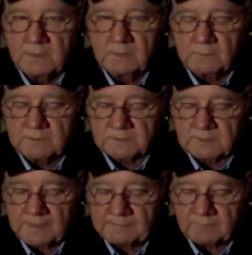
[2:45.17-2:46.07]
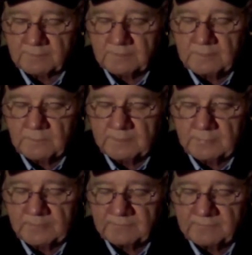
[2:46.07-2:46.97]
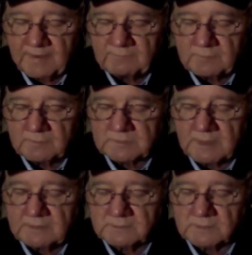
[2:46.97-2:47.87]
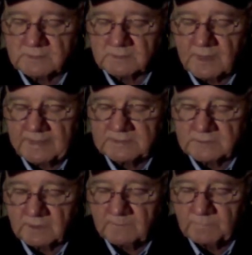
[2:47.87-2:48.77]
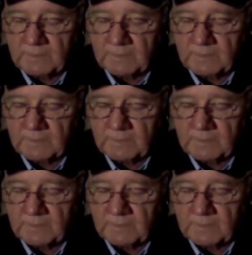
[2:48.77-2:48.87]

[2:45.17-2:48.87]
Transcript: with his time of 31.52 seconds in his last start